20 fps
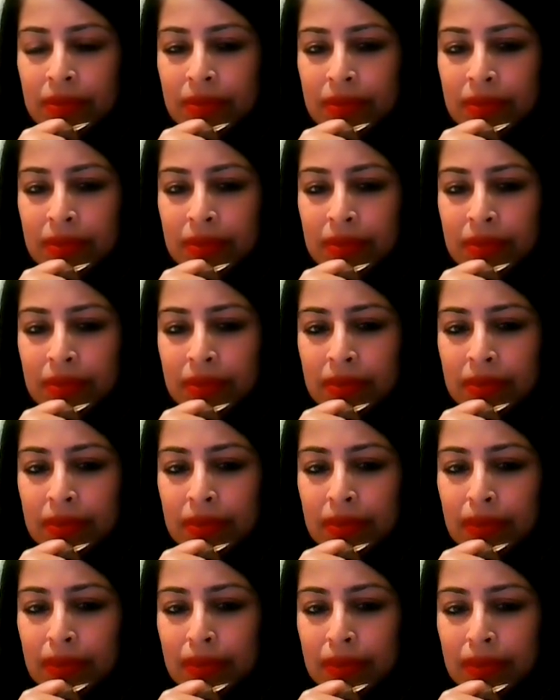
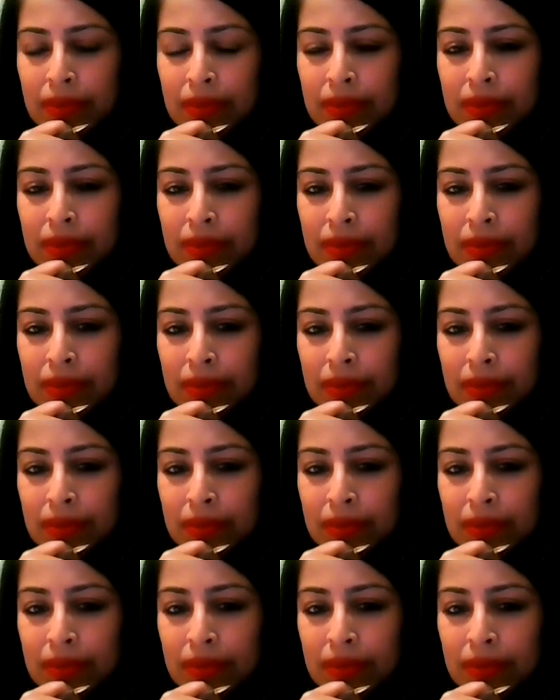
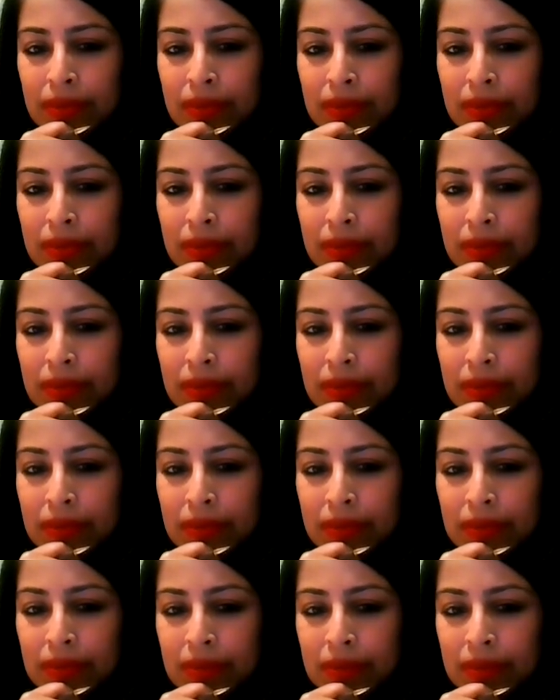
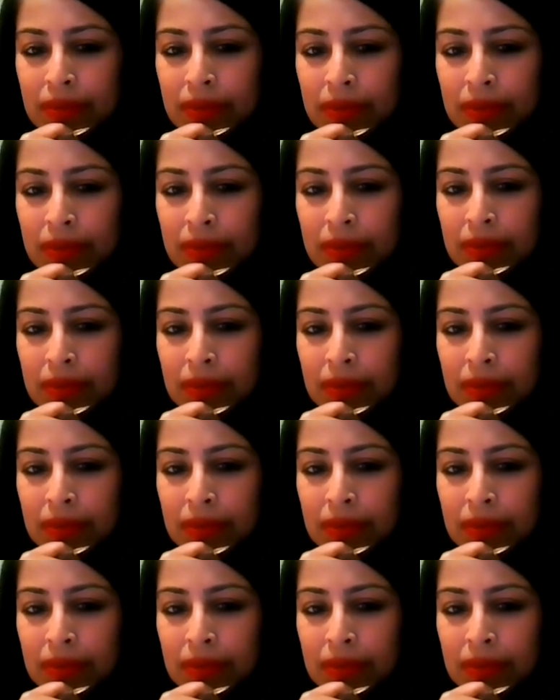The person shown says nothing.